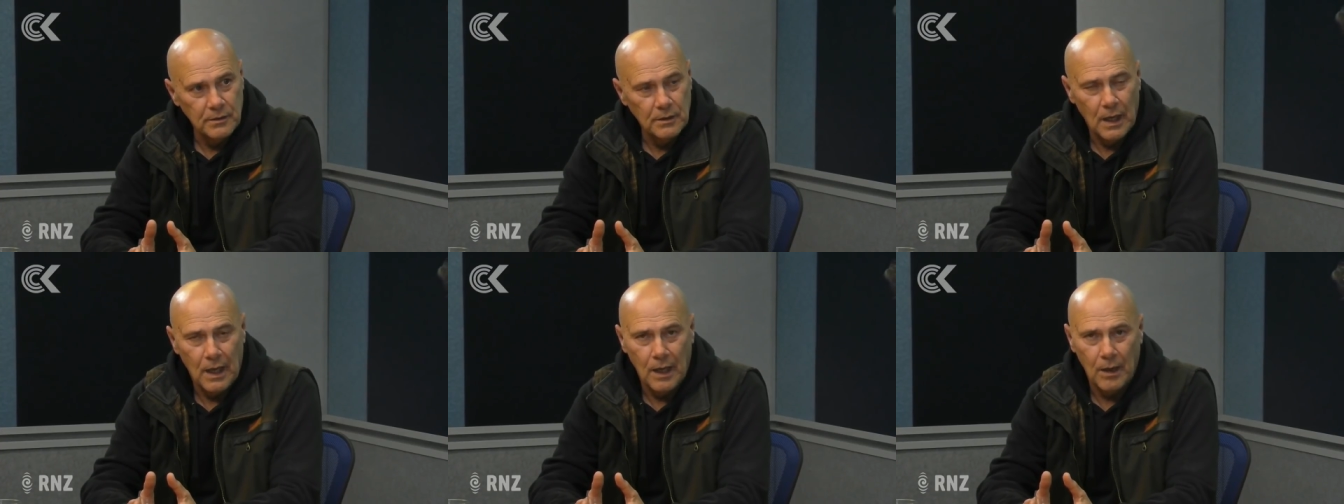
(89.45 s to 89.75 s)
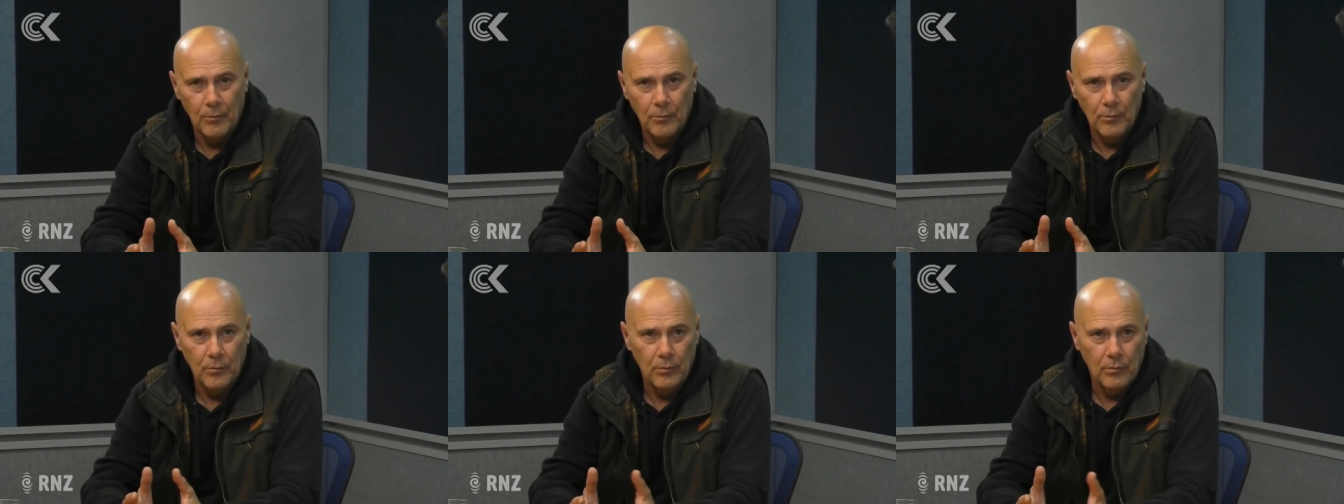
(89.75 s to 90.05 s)

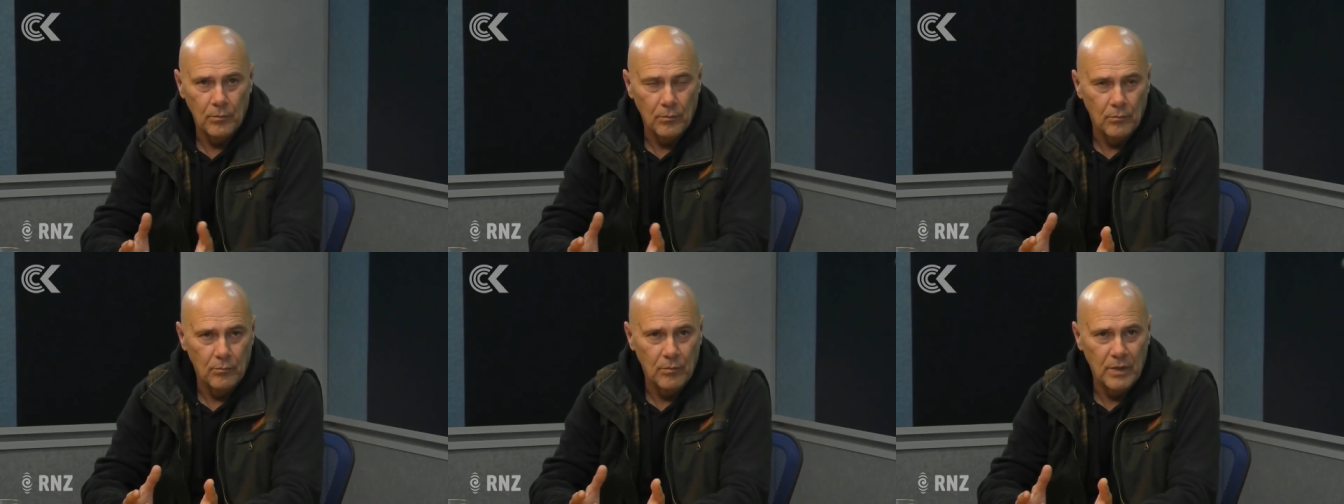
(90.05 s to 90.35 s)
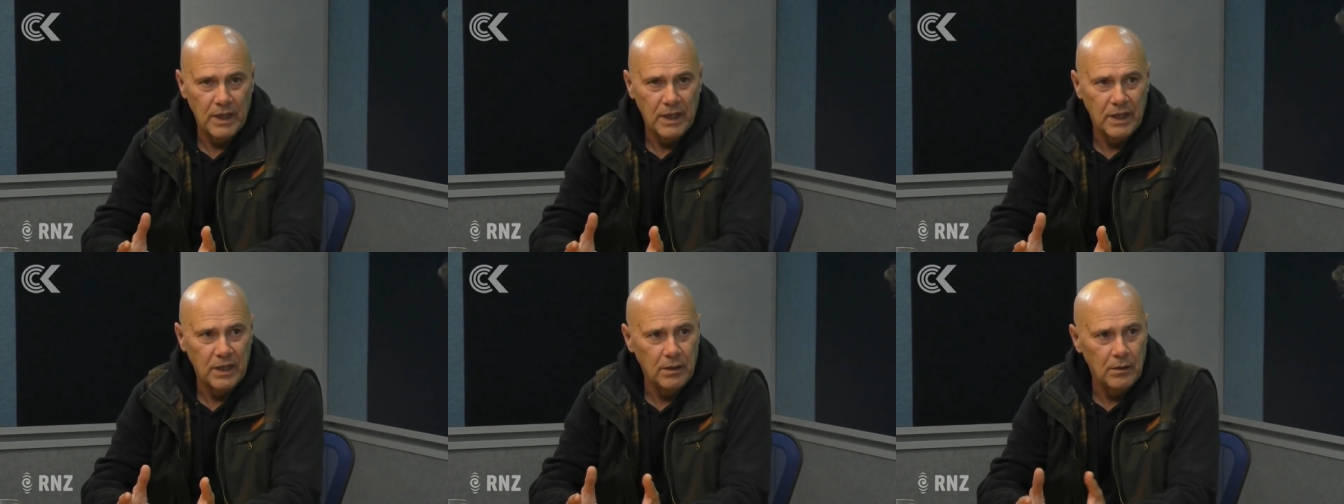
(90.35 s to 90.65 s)
Um,
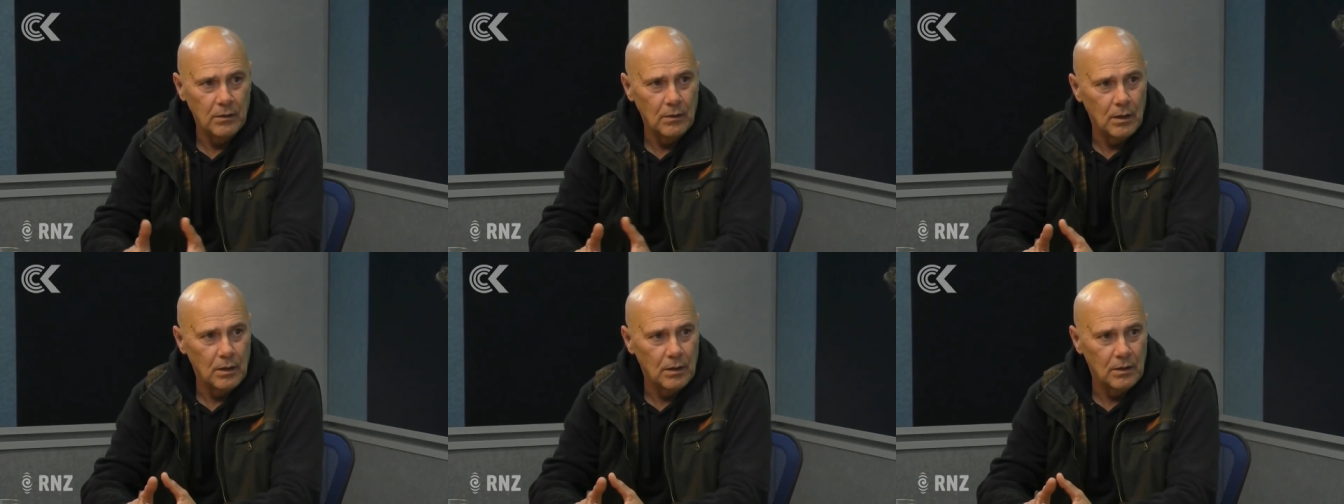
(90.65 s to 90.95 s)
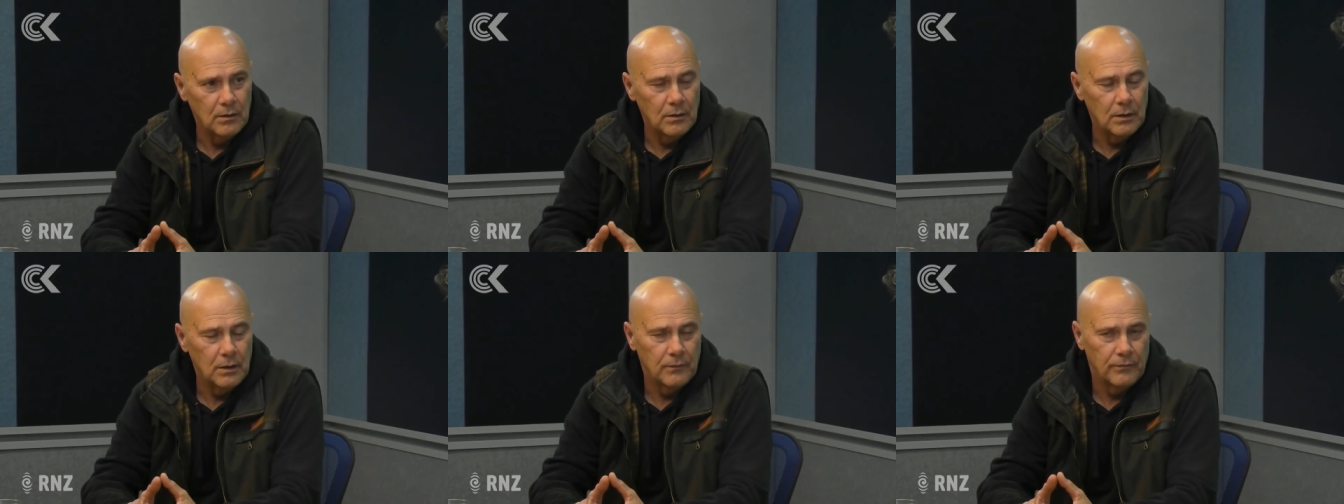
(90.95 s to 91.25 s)
me,
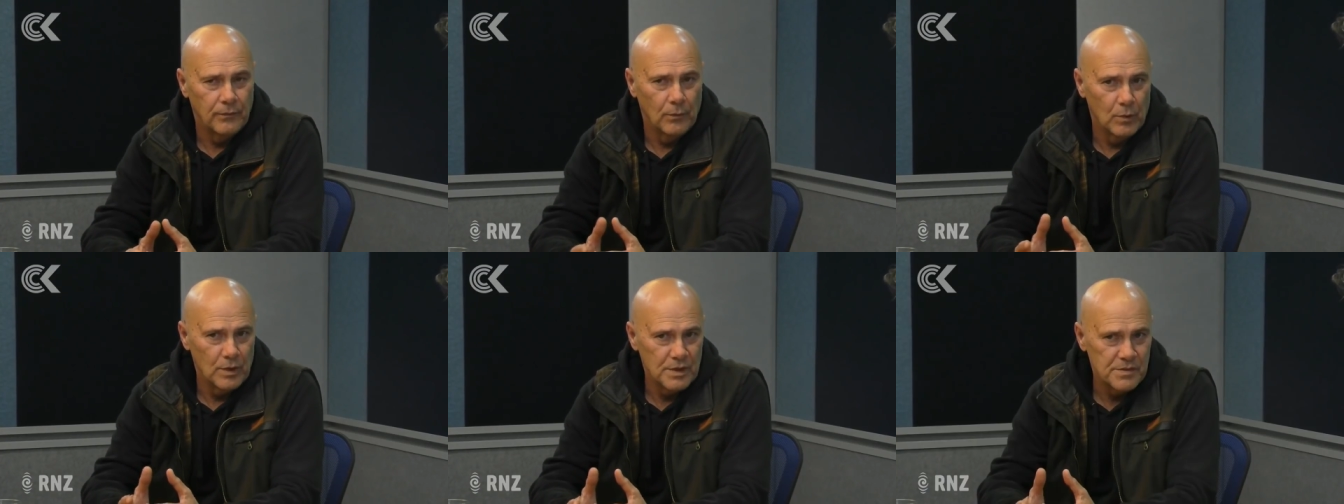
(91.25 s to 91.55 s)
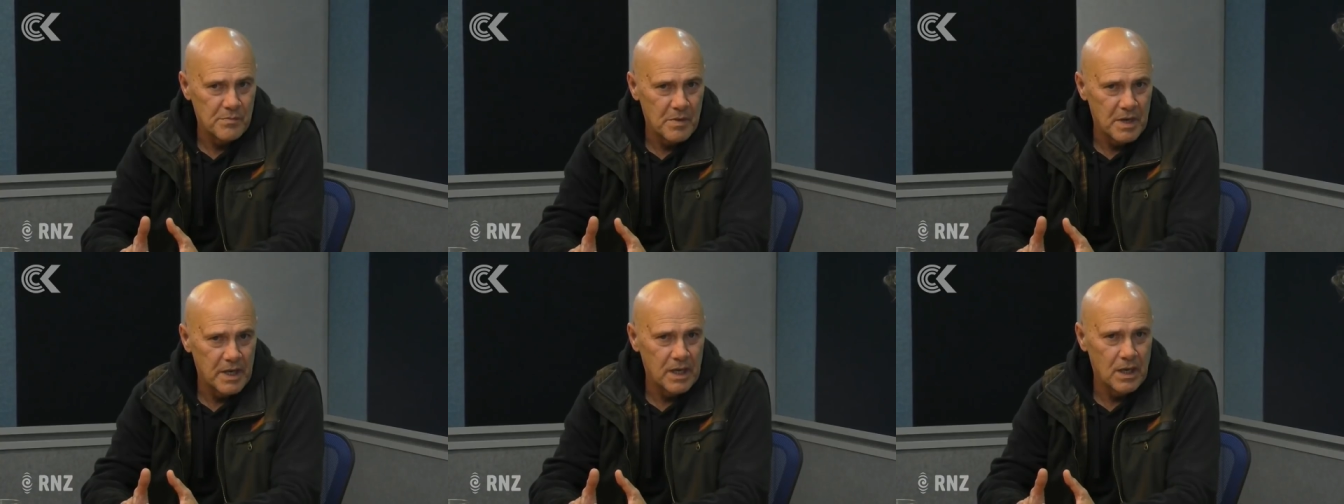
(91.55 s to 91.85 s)
uh, if it
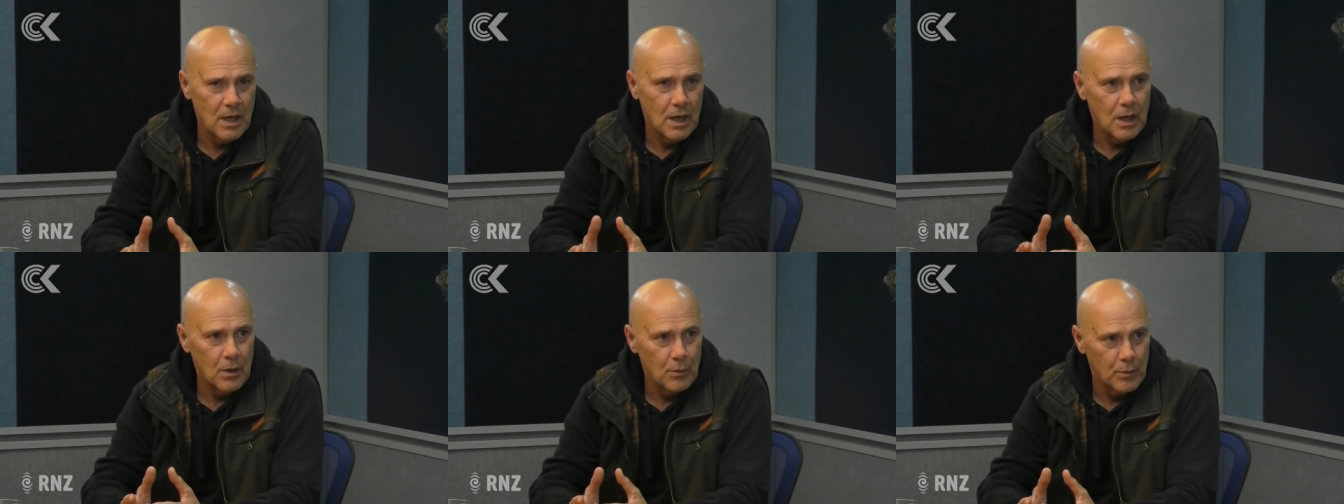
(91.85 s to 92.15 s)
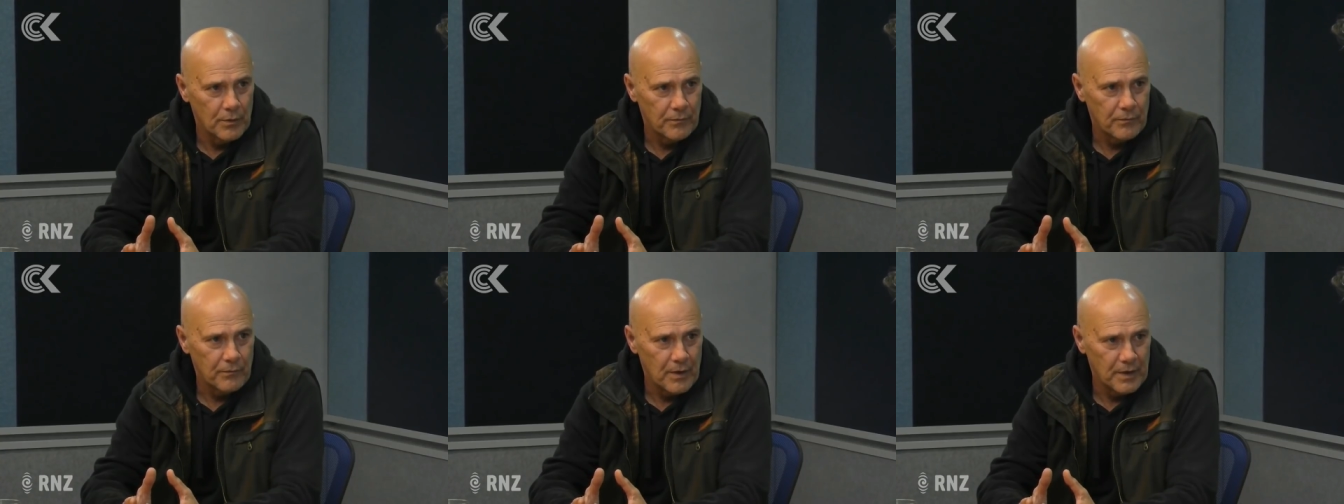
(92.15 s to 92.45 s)
was me, I
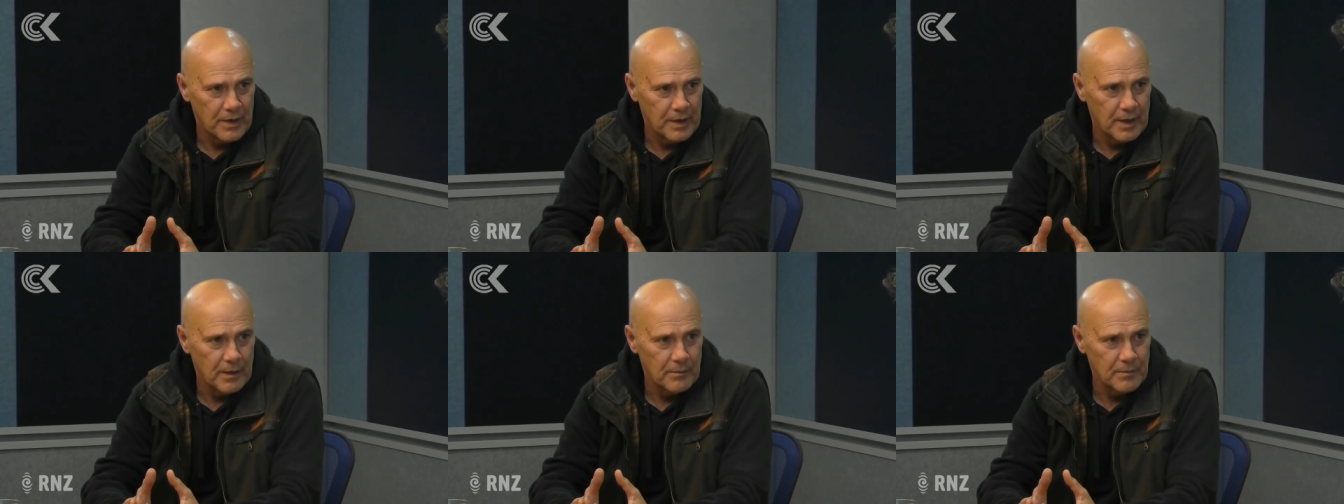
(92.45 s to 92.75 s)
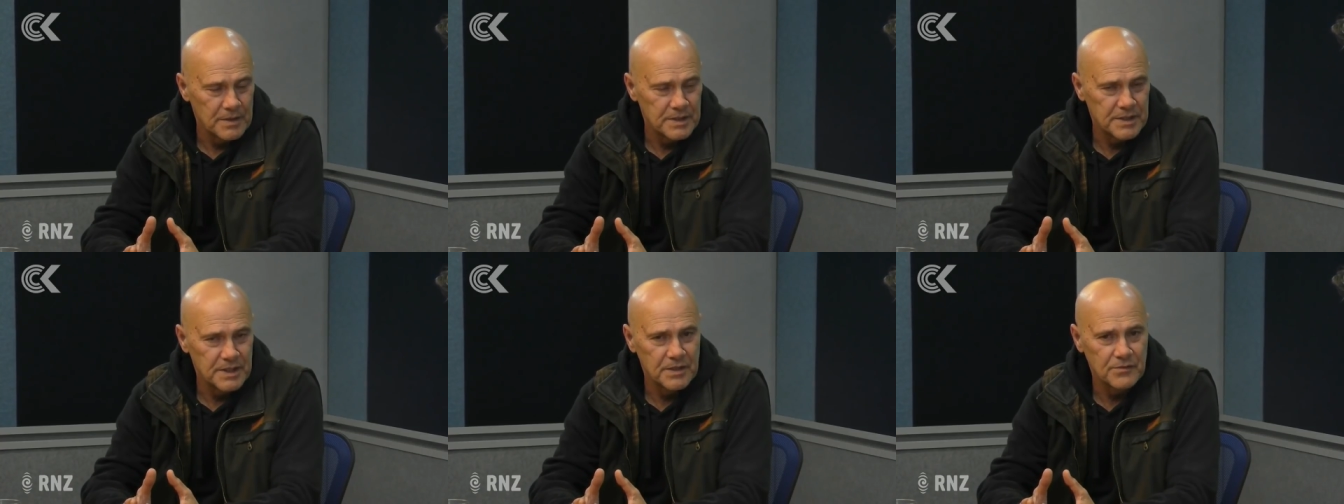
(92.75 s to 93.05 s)
would have fronted up
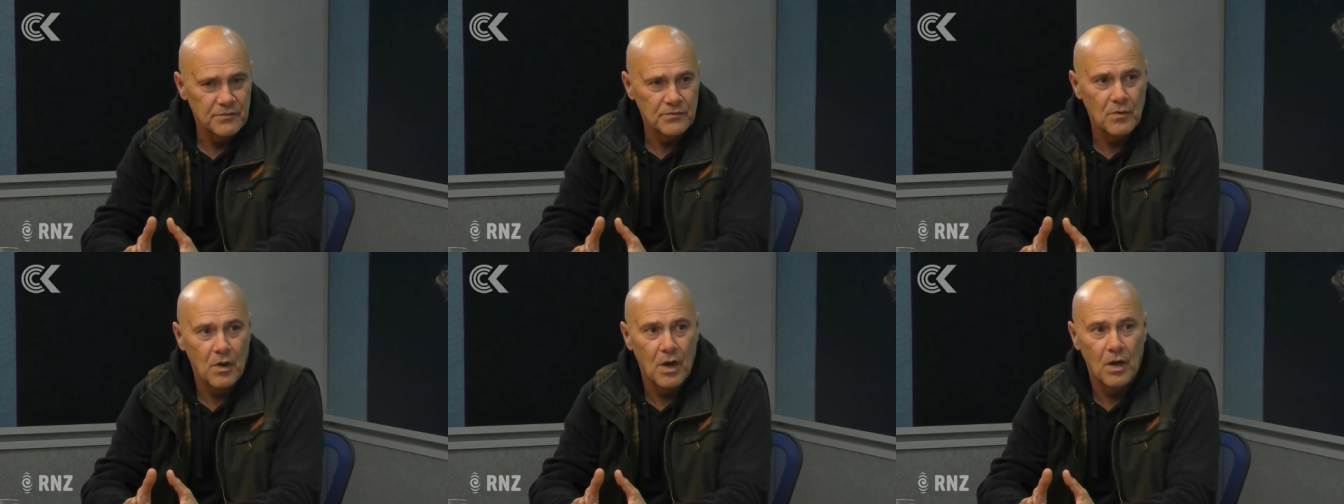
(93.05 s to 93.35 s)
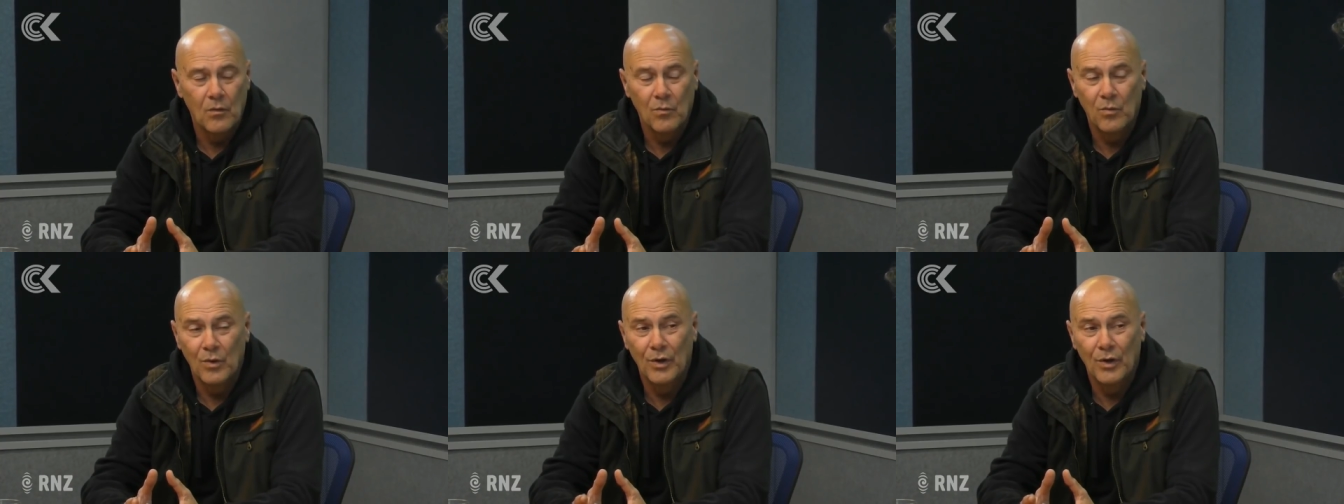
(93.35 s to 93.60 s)
and said, "Right,